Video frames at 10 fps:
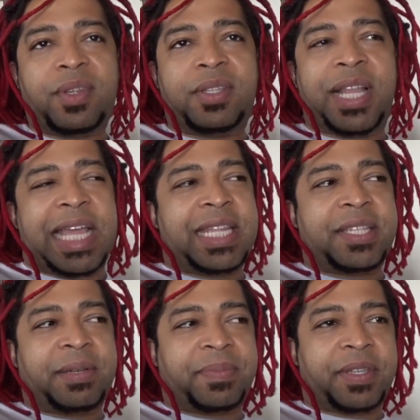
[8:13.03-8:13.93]

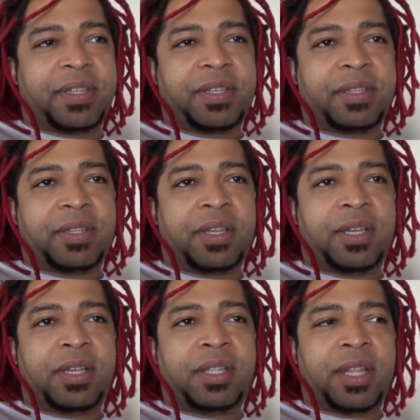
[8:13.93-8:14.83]

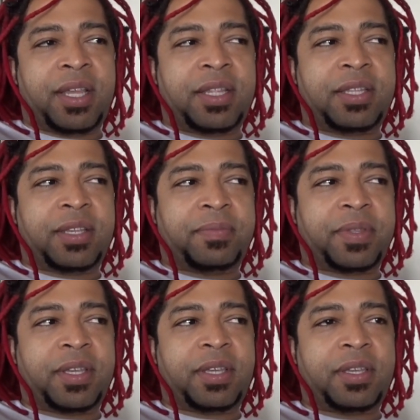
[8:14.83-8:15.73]

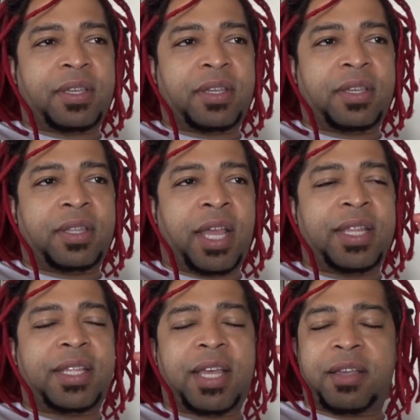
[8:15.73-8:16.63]

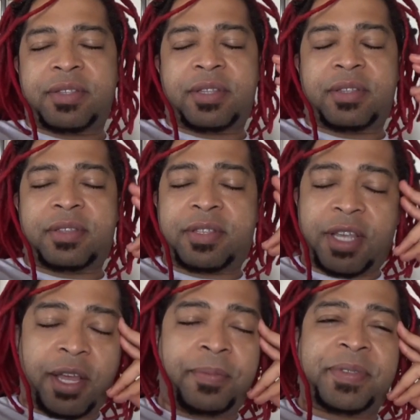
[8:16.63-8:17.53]
90,000
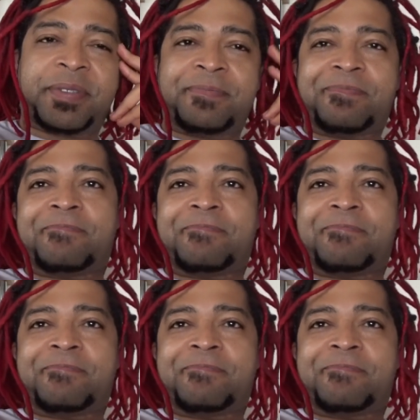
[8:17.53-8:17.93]
subs,